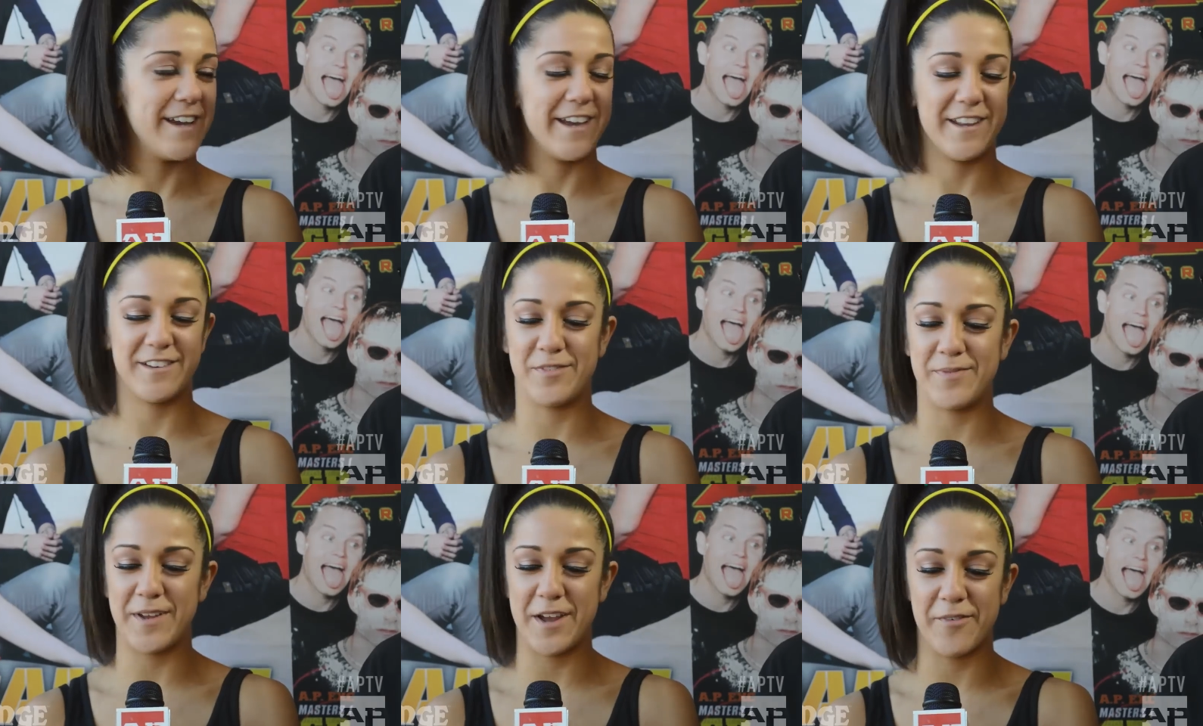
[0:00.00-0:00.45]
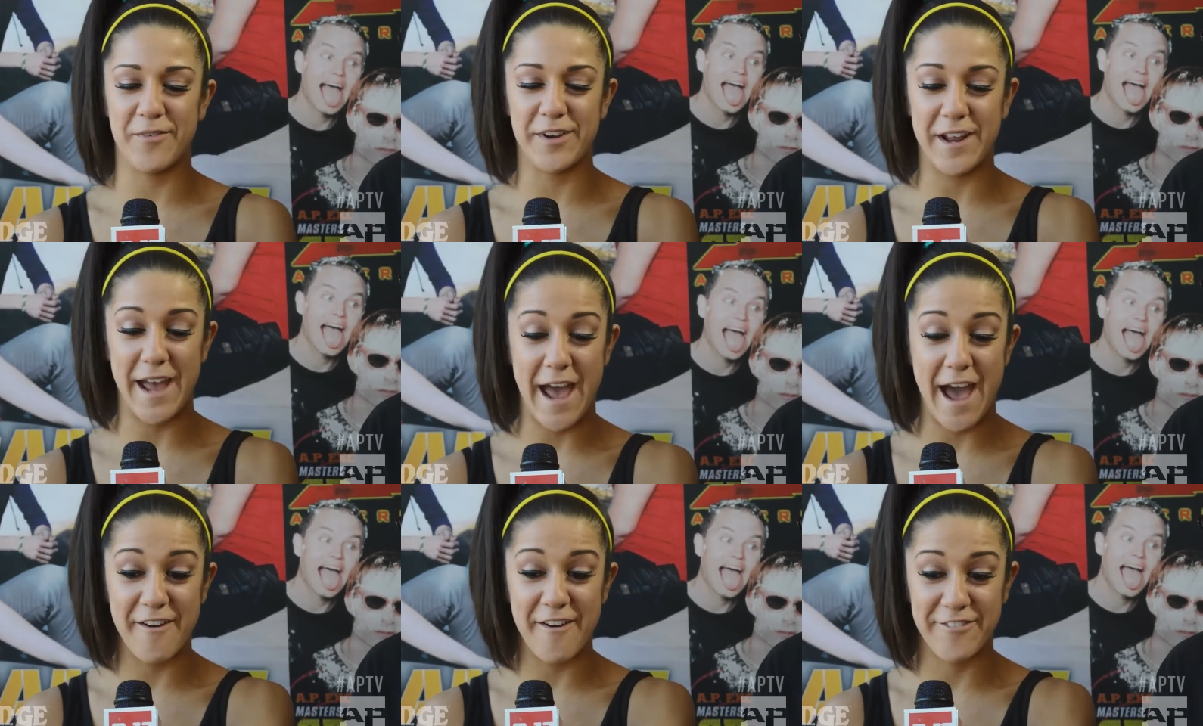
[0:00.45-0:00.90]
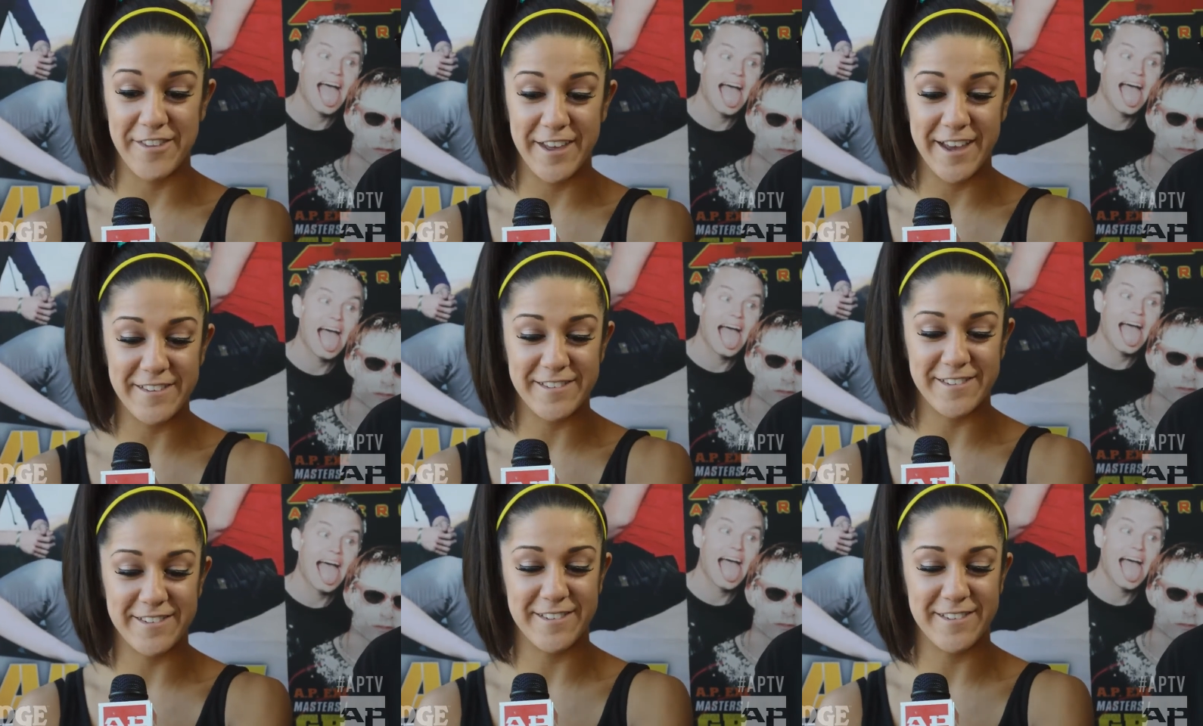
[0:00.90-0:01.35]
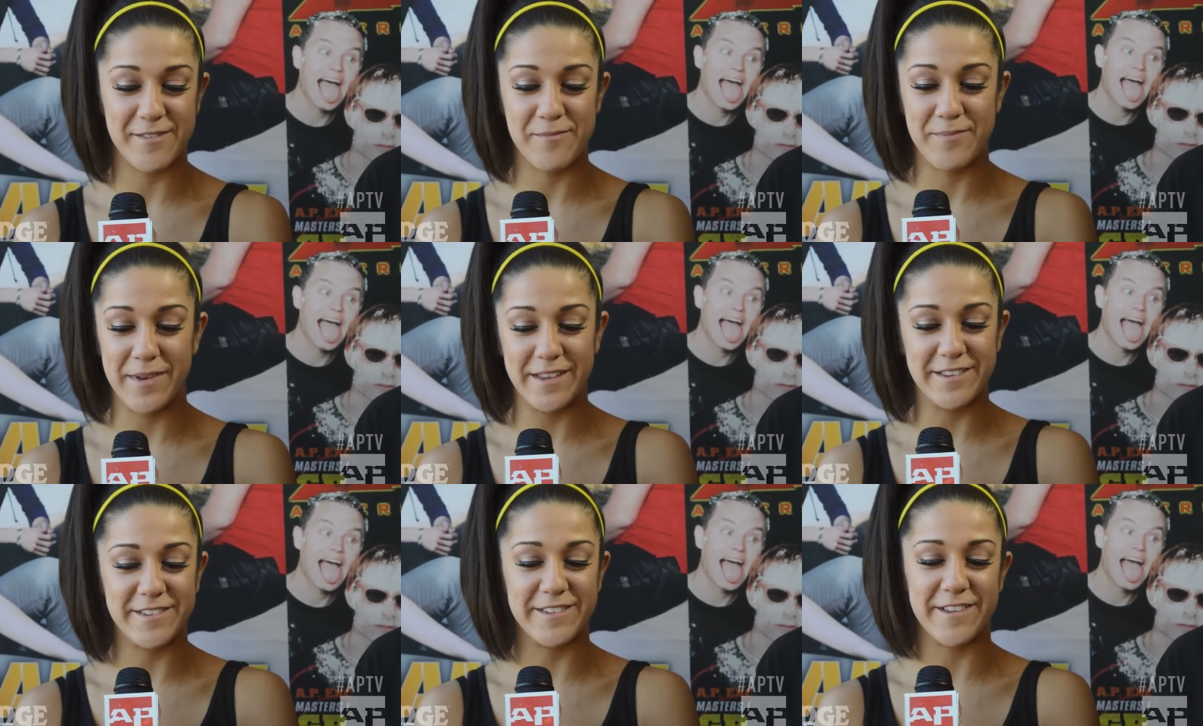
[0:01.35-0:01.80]
Speaker 1: and to be able to have this
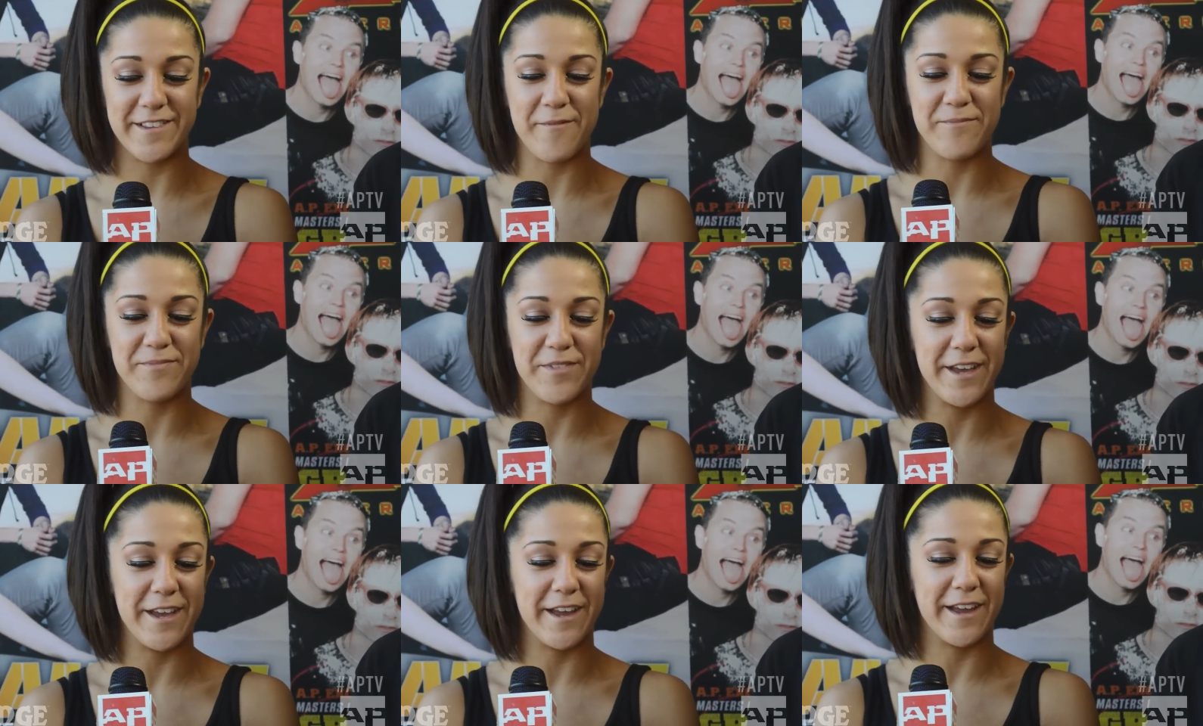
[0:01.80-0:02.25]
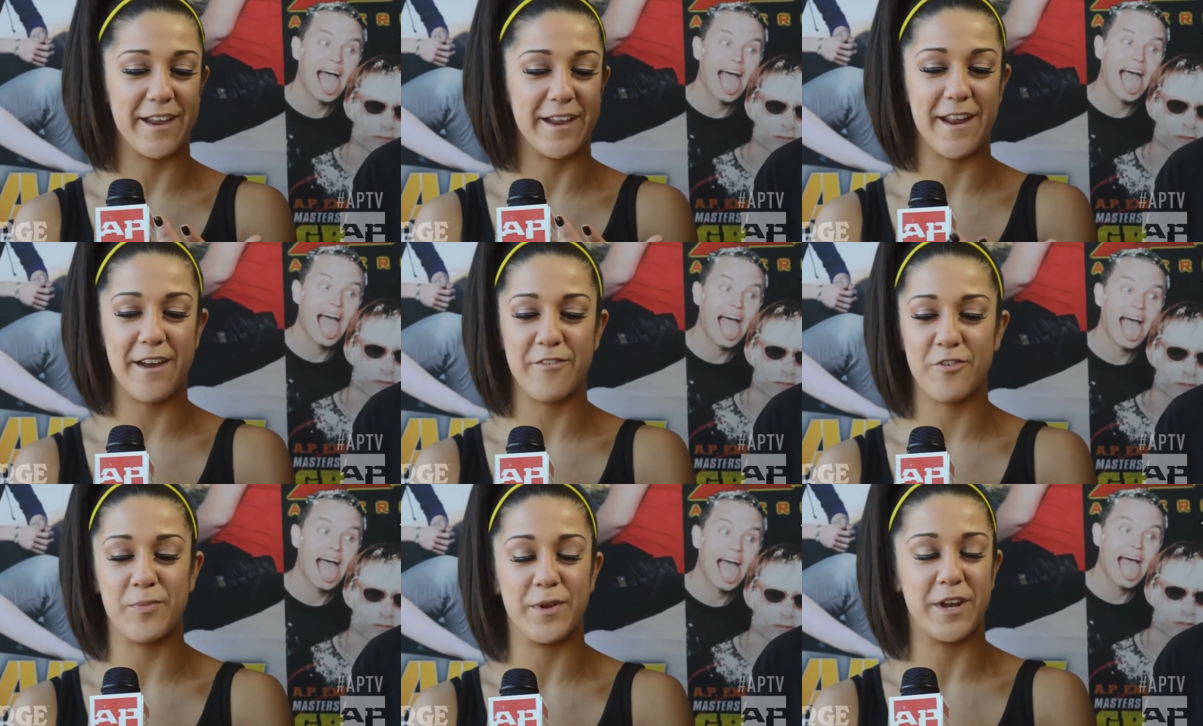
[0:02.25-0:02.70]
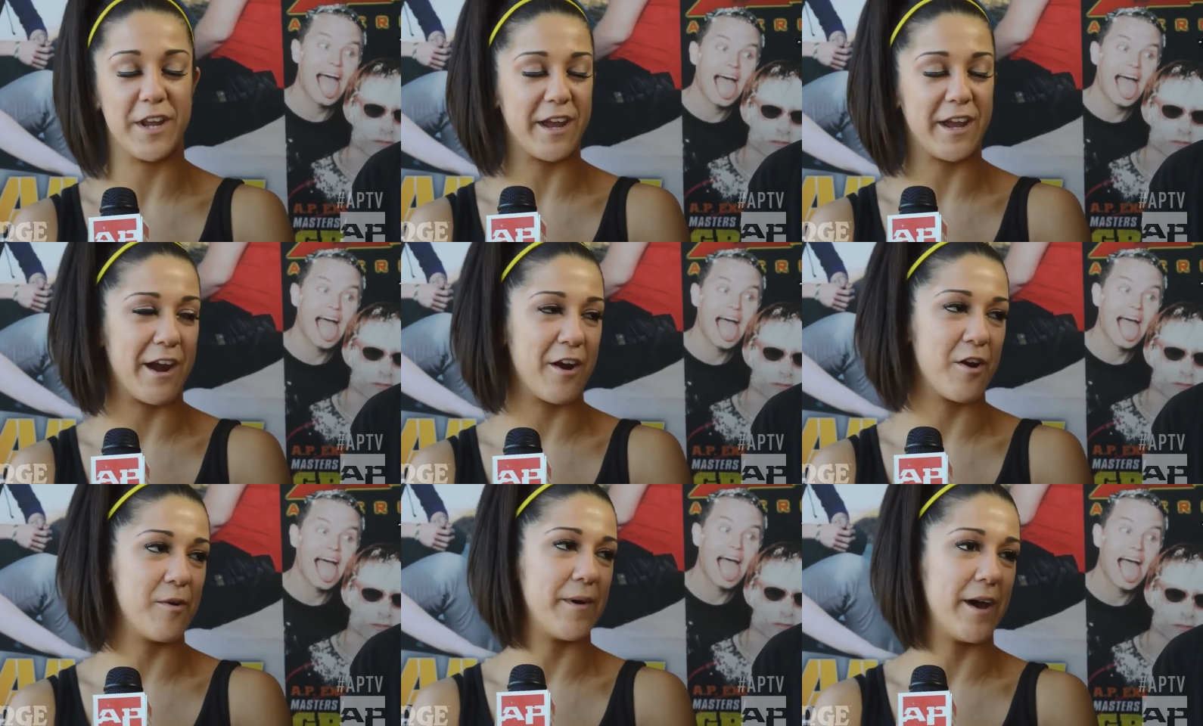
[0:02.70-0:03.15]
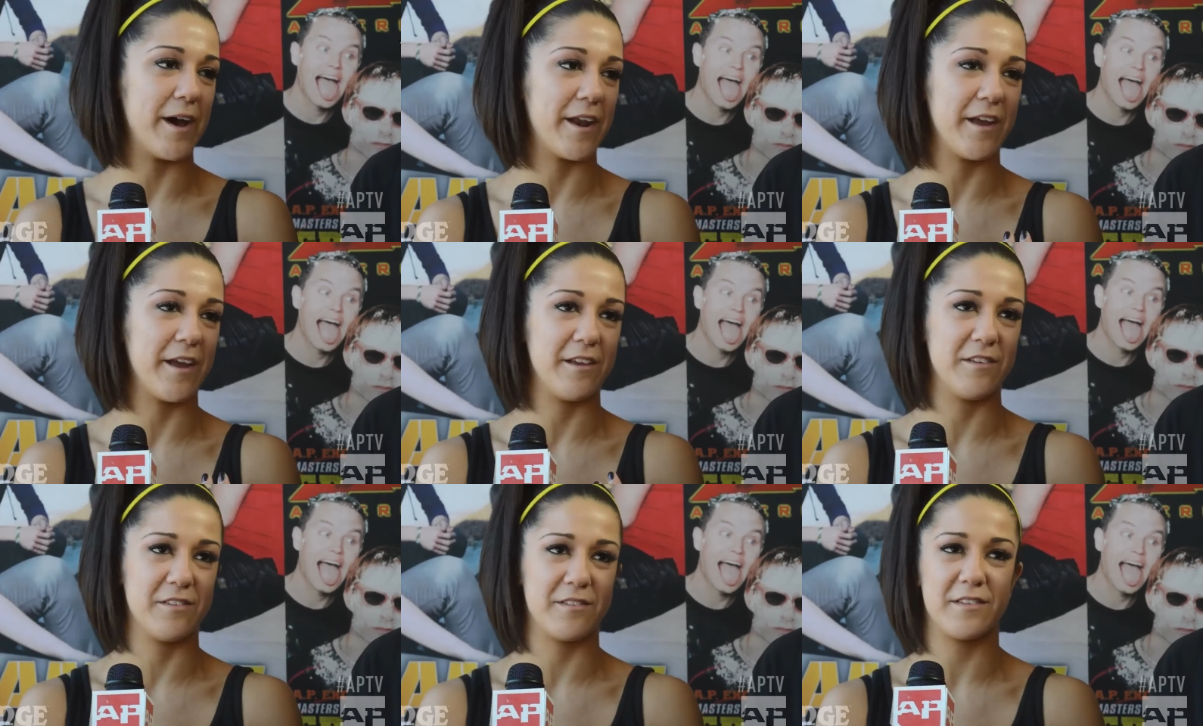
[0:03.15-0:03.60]
means something, and everybody care about
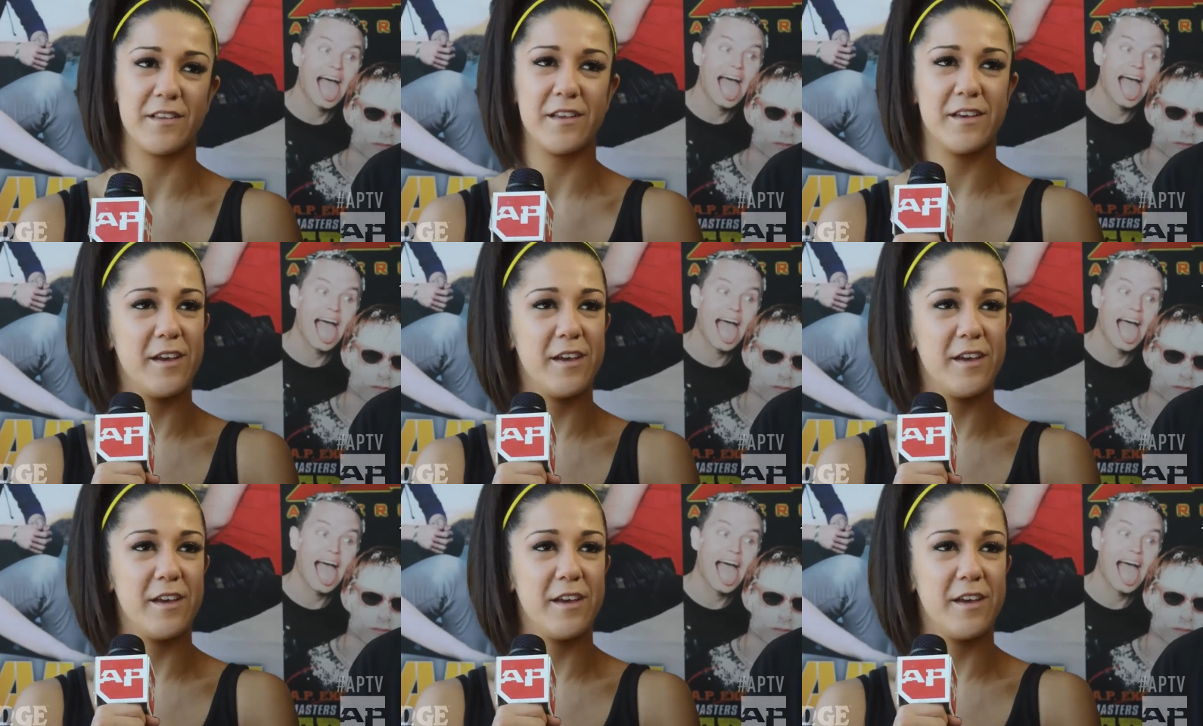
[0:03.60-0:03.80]
it is